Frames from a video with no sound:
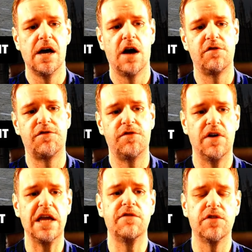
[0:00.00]
have,
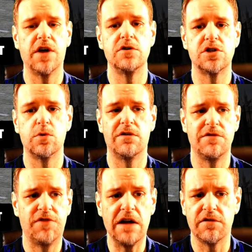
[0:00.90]
even those who are
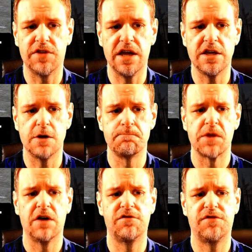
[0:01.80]
in favour of the EU,
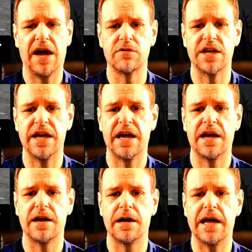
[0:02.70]
have found it
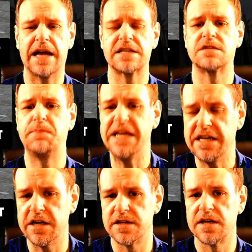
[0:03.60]

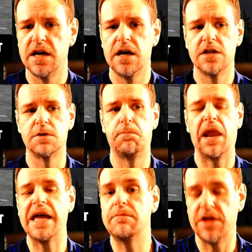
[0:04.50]
expedient to
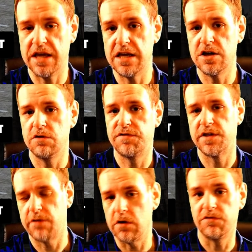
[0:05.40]
blame the EU for
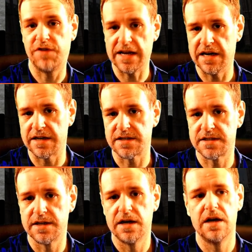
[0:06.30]
their own
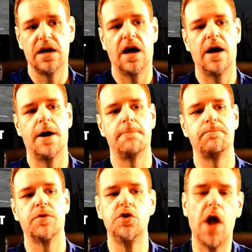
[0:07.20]
failings.
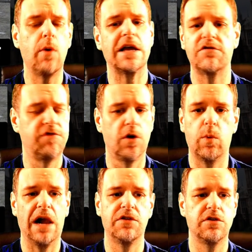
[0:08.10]
Um, knowing full
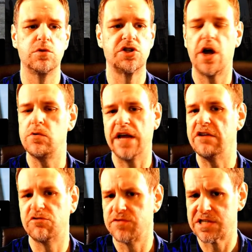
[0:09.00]
well that there was no
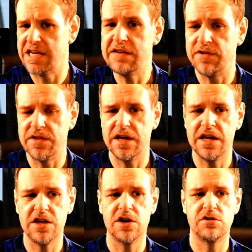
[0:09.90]
danger of us leaving the
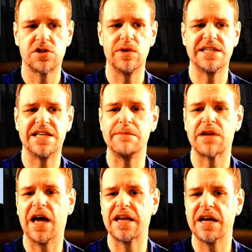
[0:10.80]
EU, so it seemed
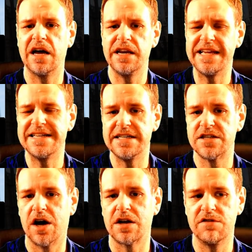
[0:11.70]
like a, an easy
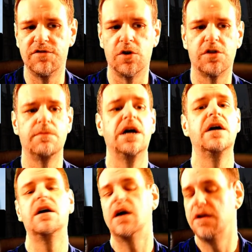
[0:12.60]
target for them,
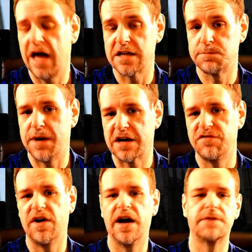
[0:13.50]
and that's
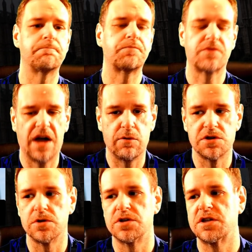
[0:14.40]
backfired that
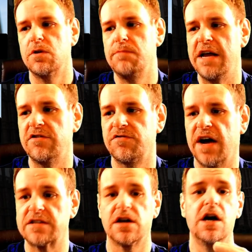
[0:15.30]
was also a major
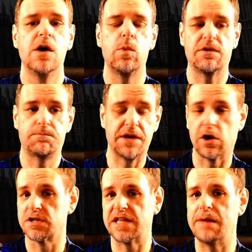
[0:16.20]
factor
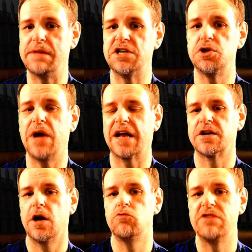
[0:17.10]
because that meant you
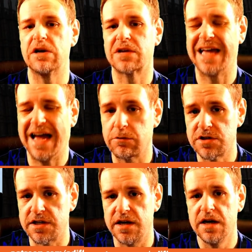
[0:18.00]
had no real
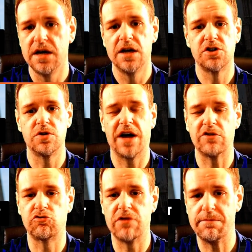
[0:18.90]
counter to
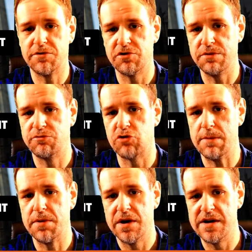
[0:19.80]
that drip, drip,
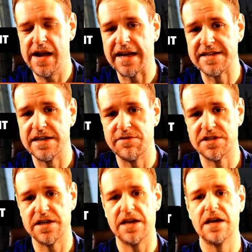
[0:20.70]
drip
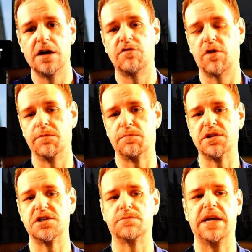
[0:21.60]
negativity from the
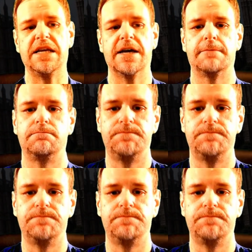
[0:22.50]
British media.